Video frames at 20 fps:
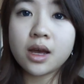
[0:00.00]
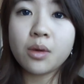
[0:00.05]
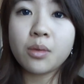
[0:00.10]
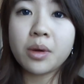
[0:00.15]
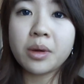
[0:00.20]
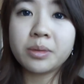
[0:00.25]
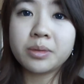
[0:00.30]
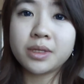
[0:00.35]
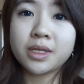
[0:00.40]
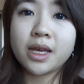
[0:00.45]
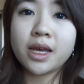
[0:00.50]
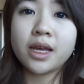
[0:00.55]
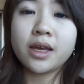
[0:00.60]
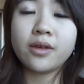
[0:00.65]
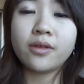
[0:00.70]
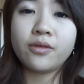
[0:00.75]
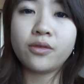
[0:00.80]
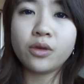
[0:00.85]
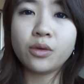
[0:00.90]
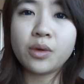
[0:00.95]

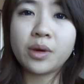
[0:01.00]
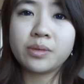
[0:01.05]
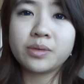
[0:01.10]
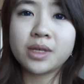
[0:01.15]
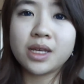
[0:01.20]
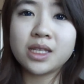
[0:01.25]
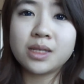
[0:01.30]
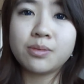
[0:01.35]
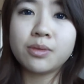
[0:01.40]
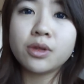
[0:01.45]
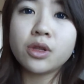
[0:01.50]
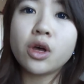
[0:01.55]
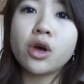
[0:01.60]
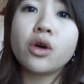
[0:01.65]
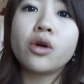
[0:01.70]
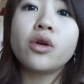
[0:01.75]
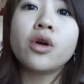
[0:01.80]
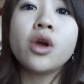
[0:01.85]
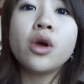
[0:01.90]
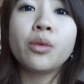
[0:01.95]
a few websites
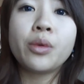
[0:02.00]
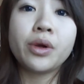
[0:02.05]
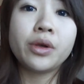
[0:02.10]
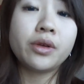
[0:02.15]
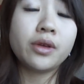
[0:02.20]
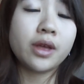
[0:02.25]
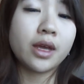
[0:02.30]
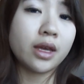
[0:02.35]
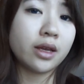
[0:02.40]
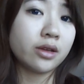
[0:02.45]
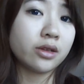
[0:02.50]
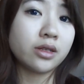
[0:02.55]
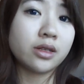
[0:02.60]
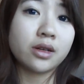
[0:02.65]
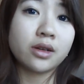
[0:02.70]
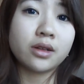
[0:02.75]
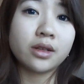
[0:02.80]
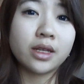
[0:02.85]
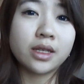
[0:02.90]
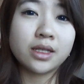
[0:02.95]
below where you can get your
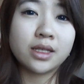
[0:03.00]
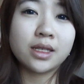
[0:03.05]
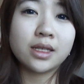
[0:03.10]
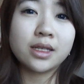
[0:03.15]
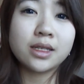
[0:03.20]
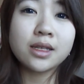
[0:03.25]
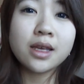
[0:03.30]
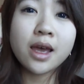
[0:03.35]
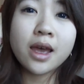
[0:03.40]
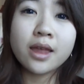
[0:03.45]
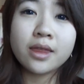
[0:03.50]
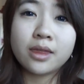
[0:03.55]
circle lenses.